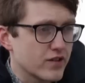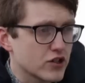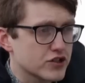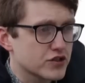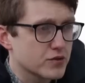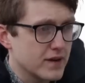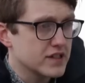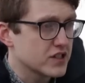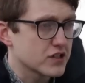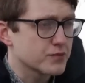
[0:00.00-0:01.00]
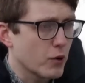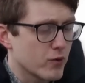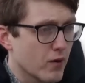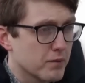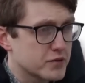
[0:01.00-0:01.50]
have lost
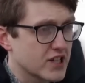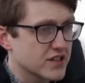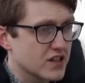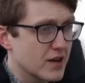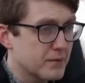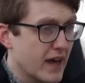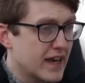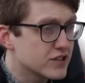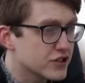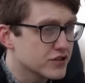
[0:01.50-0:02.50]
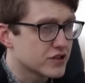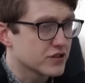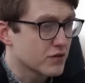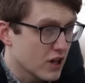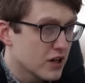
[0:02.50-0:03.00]
26.1% of their pay due
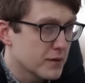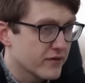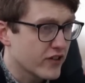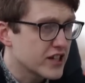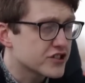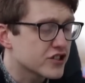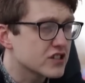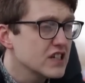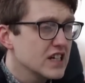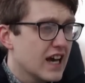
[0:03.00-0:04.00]
to uh, inflation.